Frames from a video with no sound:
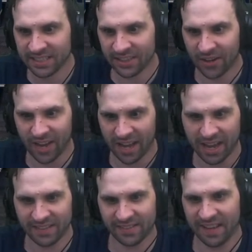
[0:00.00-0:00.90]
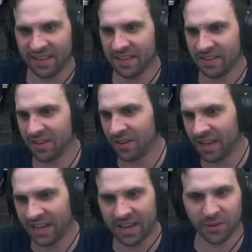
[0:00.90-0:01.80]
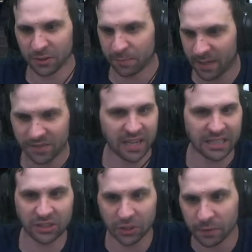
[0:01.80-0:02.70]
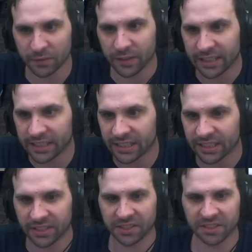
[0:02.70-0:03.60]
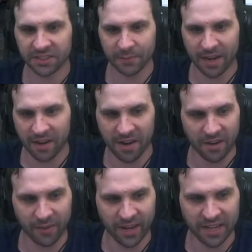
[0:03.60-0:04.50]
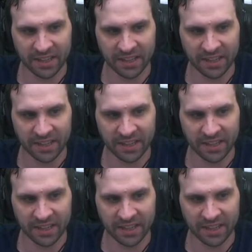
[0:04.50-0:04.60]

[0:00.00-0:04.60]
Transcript: you know, I, say that, you know, like I hold spaceflight super freaking dear to my heart, right?